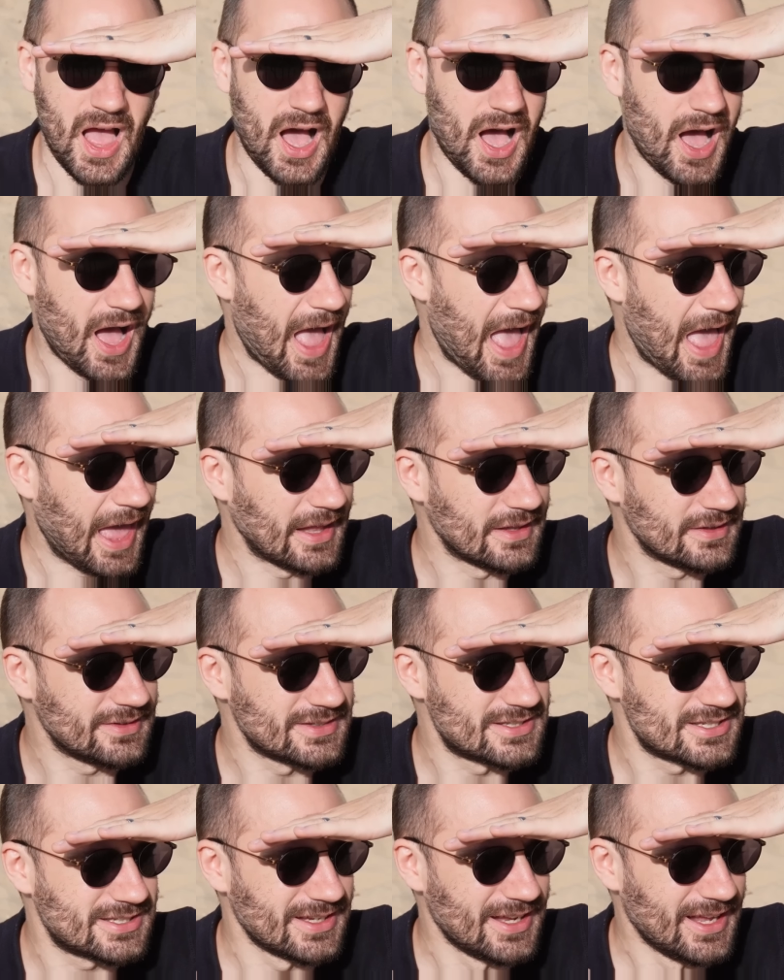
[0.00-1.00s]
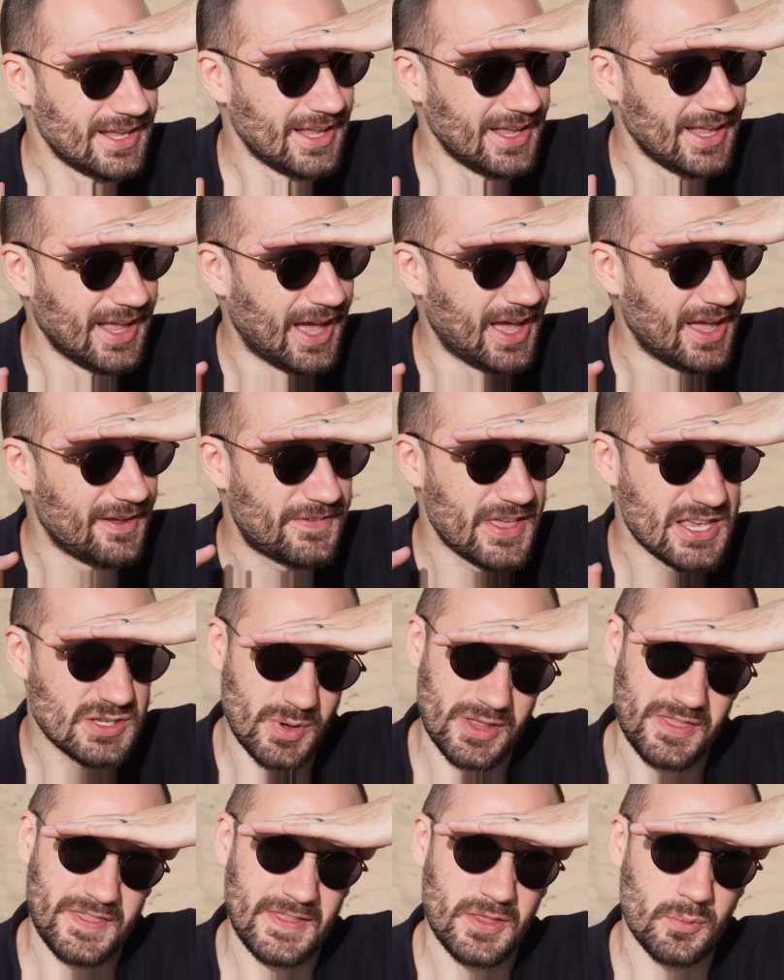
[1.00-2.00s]
and if
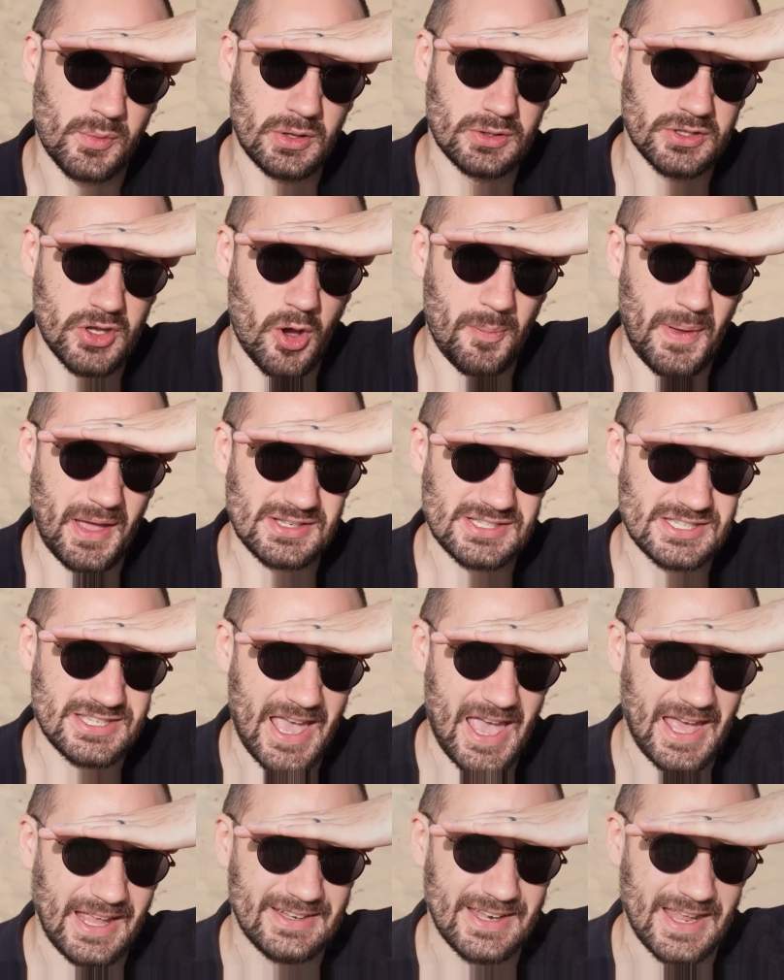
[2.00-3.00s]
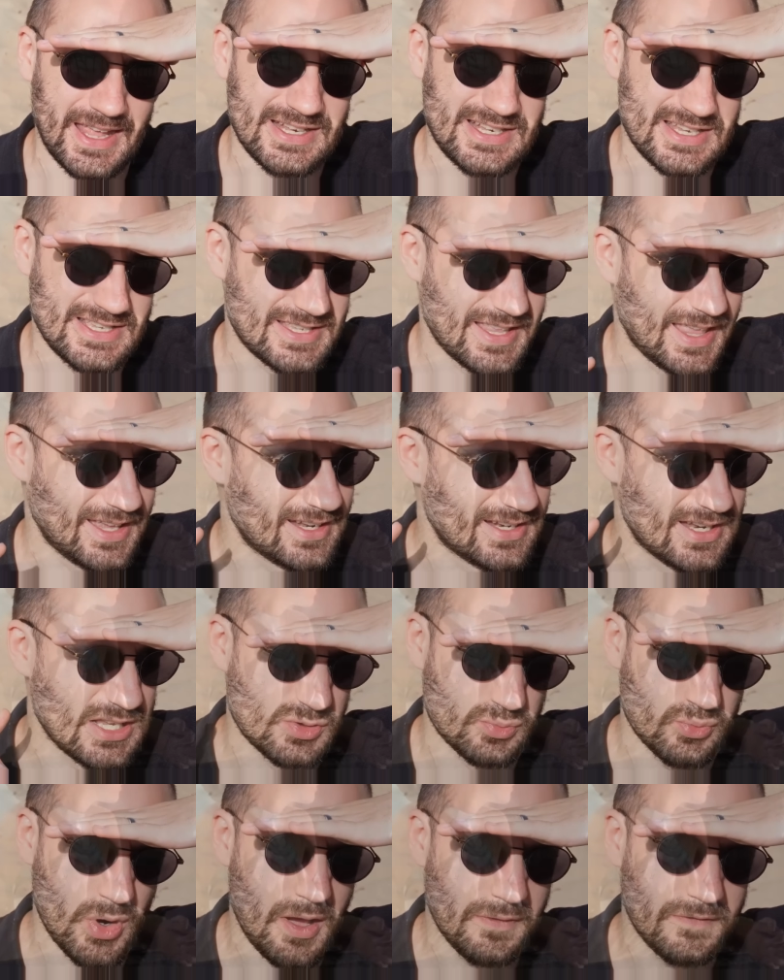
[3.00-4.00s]
there's one thing that we all know about sand, it is that it
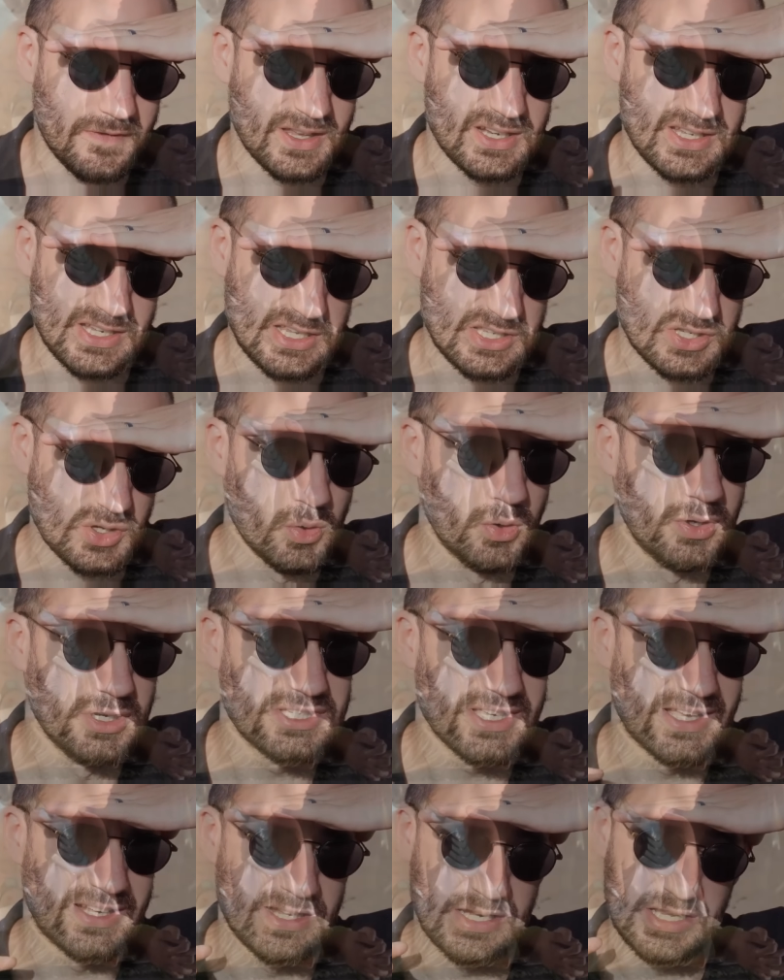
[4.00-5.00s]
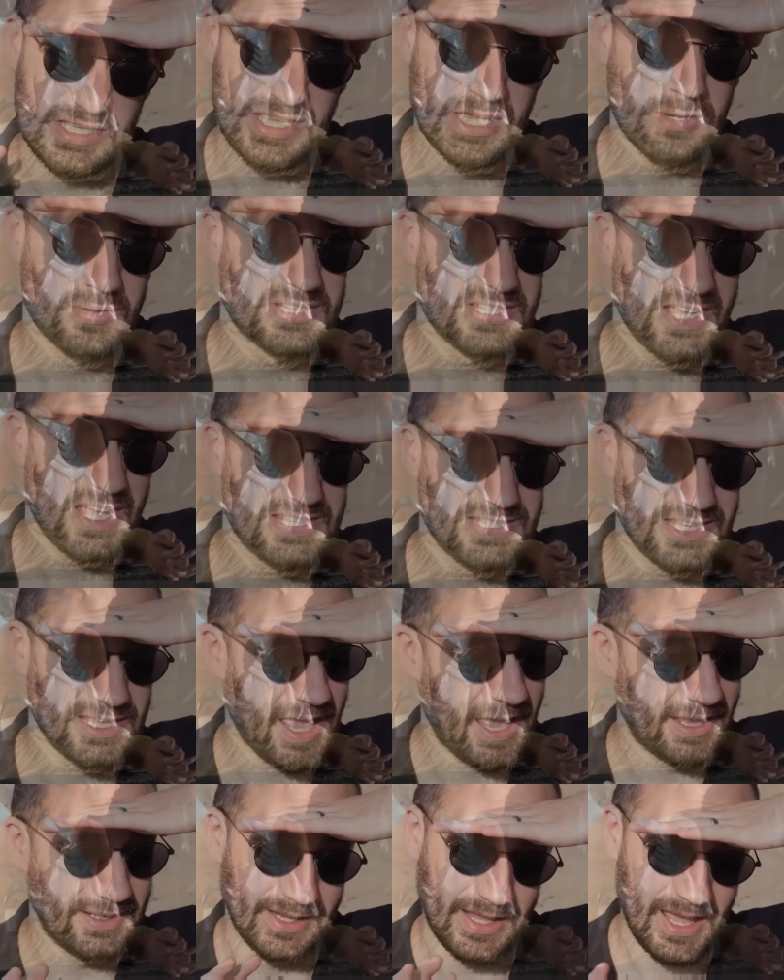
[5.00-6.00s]
is rough and it is coarse and it is
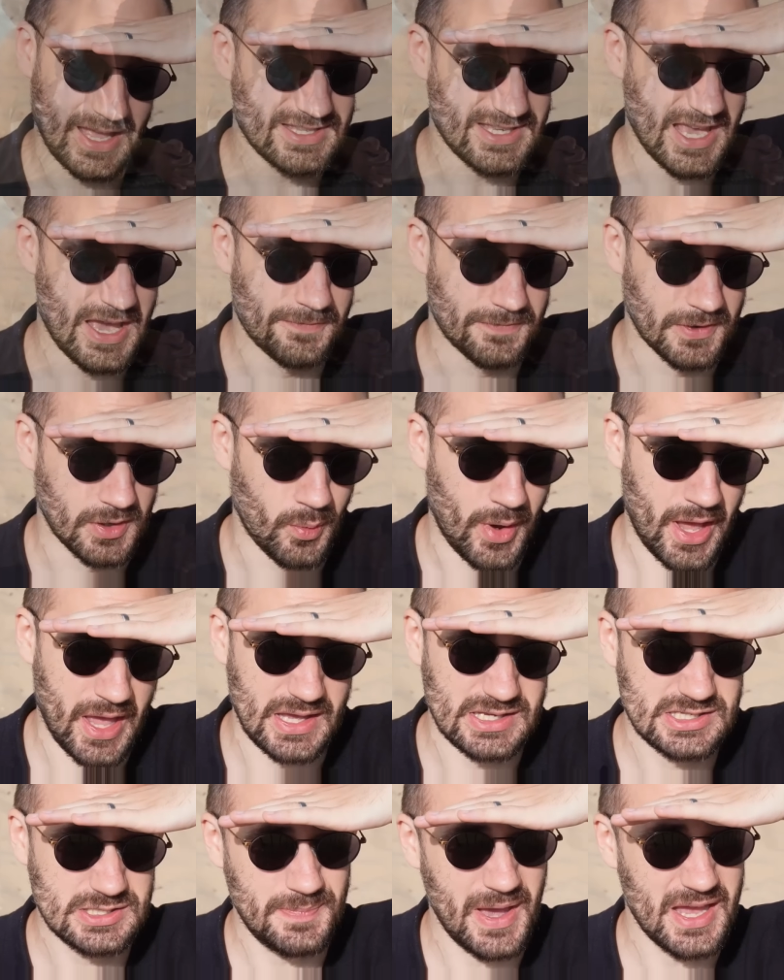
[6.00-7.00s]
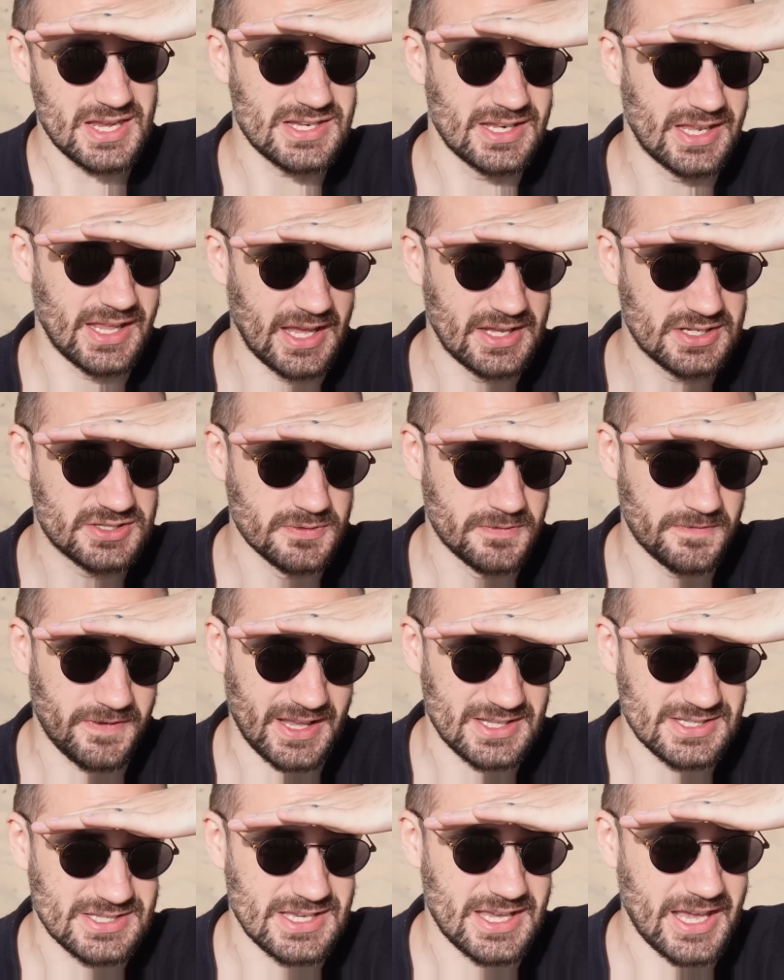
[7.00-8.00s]
irritating and it gets everywhere, especially into
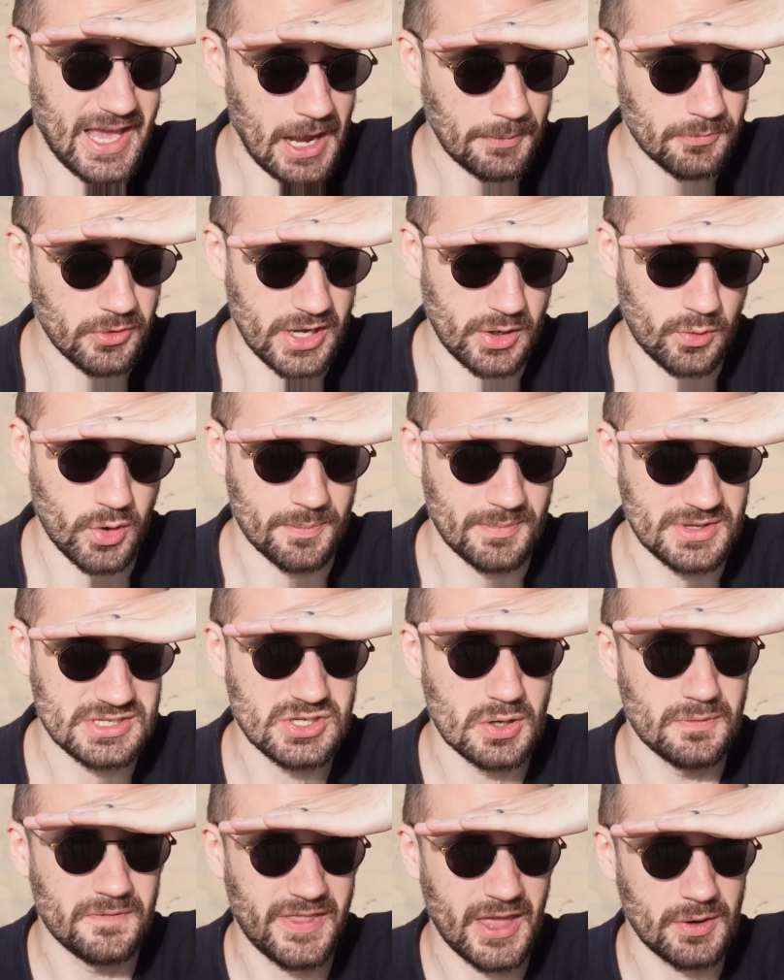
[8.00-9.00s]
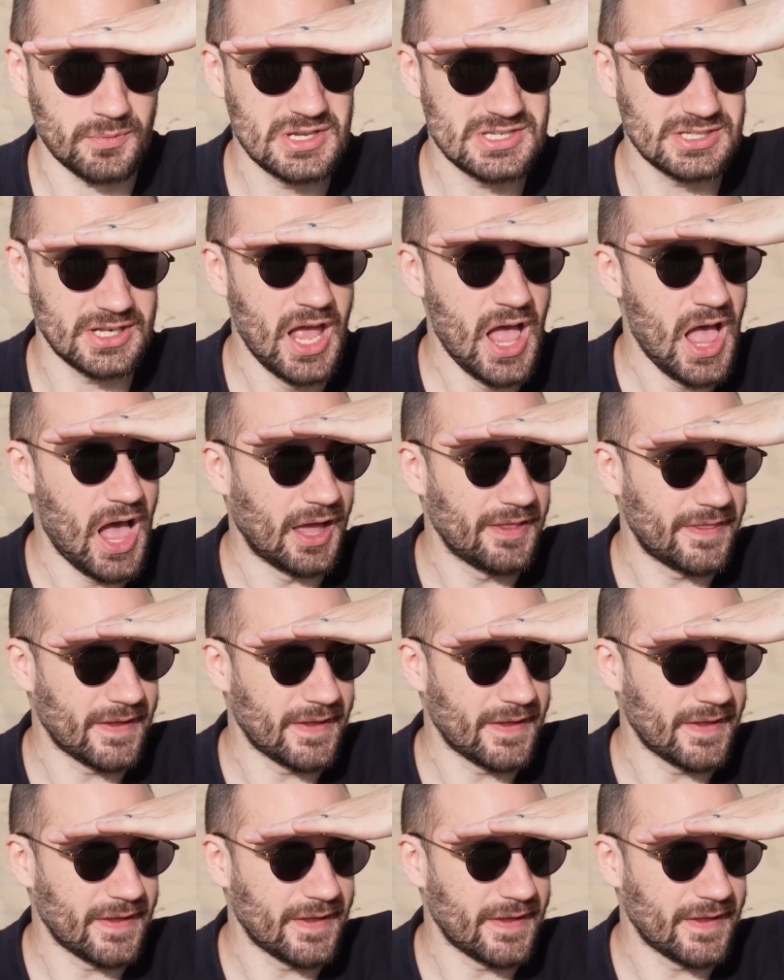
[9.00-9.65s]
fancy camera equipment. So for that reason, I